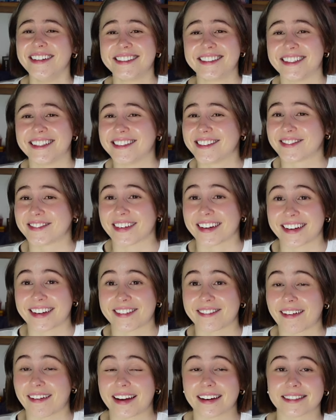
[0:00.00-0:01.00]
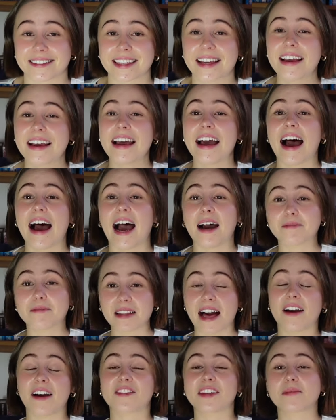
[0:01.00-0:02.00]
just fucking wild. I'm
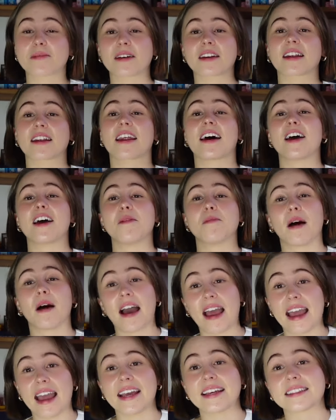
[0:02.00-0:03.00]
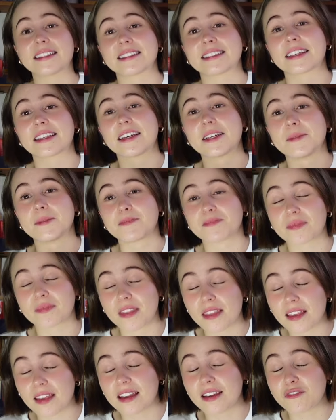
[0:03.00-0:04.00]
laughing about it now, but it is
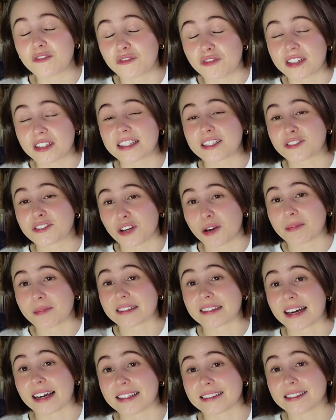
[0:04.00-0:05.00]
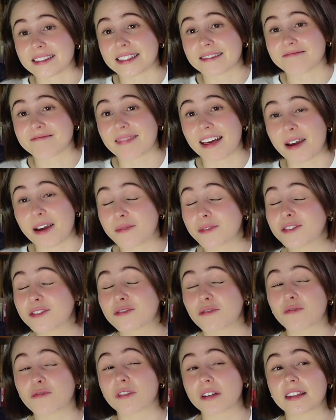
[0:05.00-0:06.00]
really traumatizing. It was
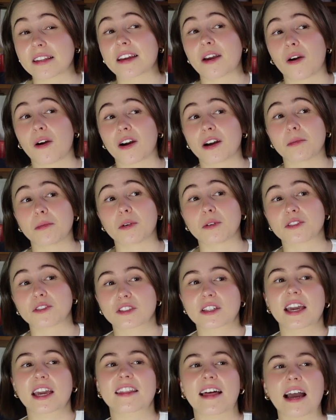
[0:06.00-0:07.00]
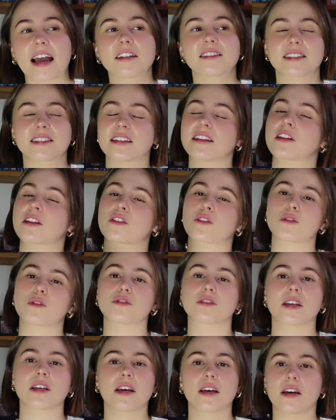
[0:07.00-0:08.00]
really horrible. So yeah, I'd say that those,
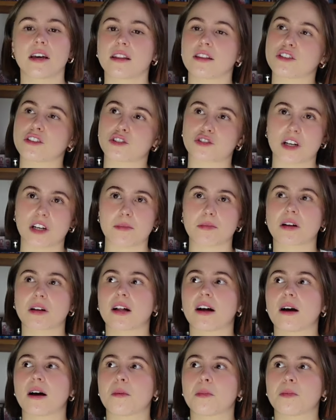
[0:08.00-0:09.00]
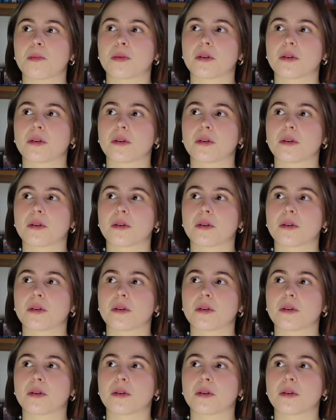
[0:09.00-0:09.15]
the strip club